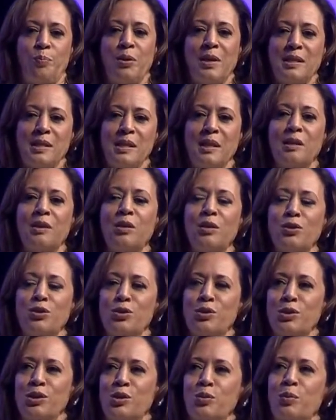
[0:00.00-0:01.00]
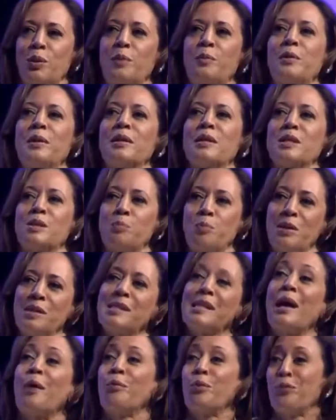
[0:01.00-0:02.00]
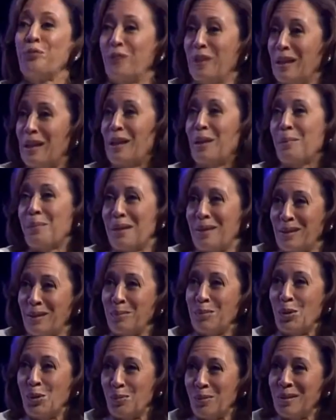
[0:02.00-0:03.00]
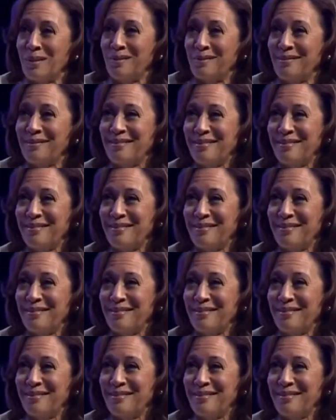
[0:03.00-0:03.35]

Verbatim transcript: present culture is the way we express how we're feeling about the moment.